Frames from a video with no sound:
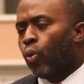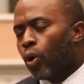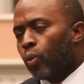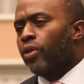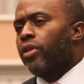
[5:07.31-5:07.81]

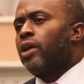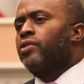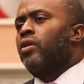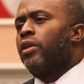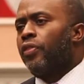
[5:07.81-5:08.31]
work with
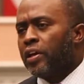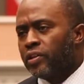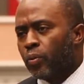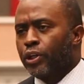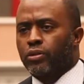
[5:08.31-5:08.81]
us on the
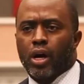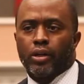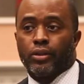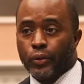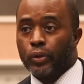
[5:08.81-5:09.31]
things that we're
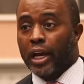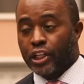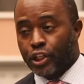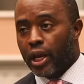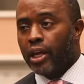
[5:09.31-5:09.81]
trying to do,
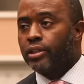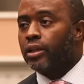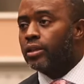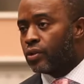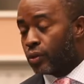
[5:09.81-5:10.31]
like
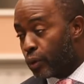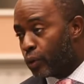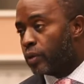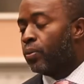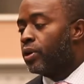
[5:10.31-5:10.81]
changing the
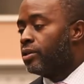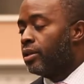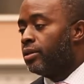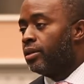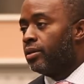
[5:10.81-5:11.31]

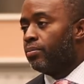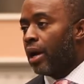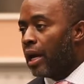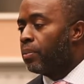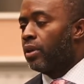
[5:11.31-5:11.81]
school-to-prison
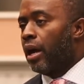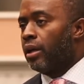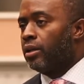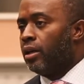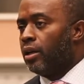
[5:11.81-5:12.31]

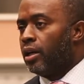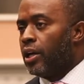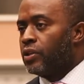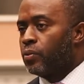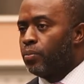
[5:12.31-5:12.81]
pipeline.
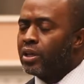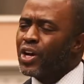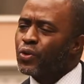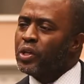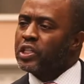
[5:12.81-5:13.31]
It's
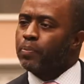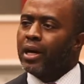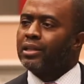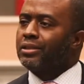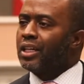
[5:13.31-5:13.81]
because we
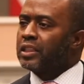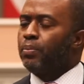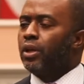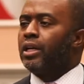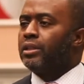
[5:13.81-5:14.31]
spend
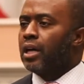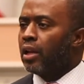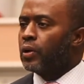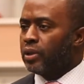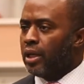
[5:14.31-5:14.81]
$6 billion
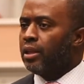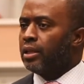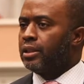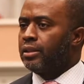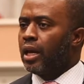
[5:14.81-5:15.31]
in
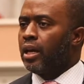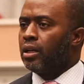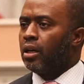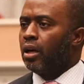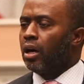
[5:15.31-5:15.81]
this state